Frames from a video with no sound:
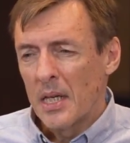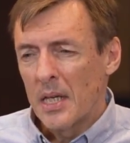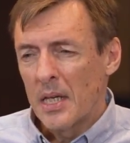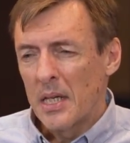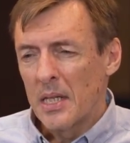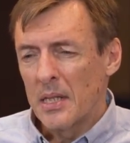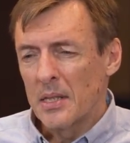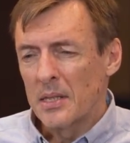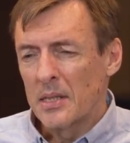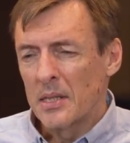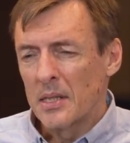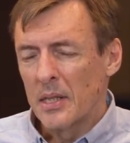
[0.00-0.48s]

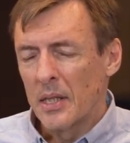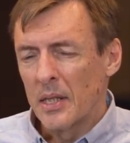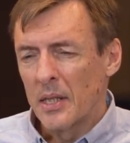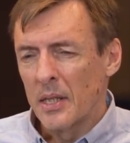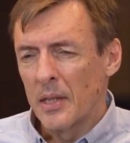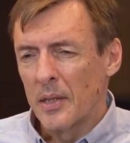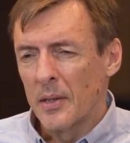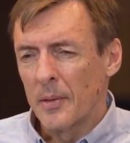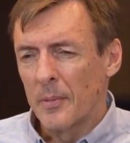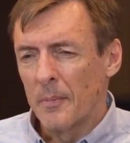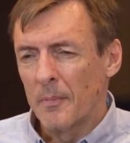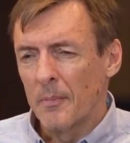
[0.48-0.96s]
is
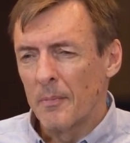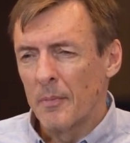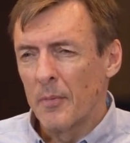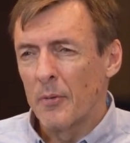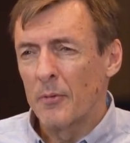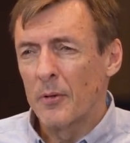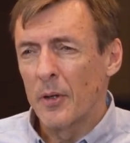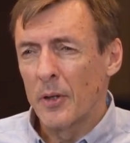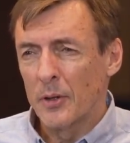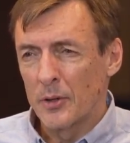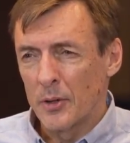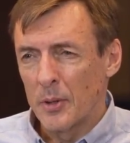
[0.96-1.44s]
um,
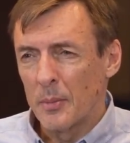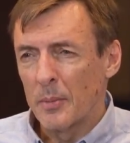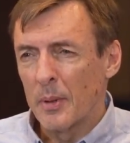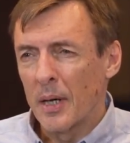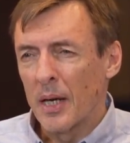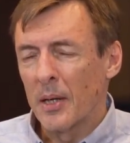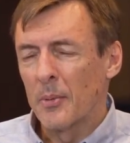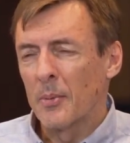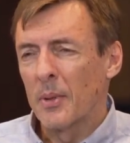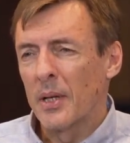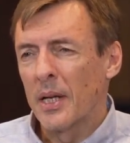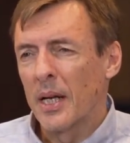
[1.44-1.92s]

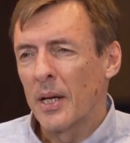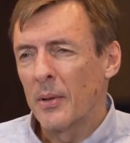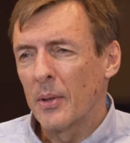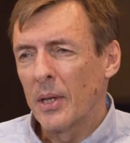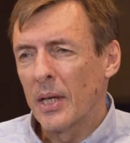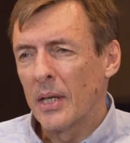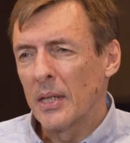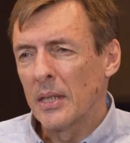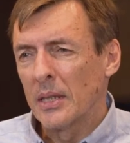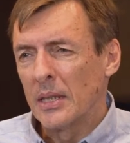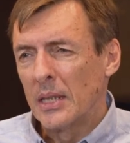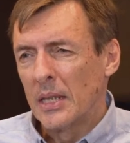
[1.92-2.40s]
falciparum malaria.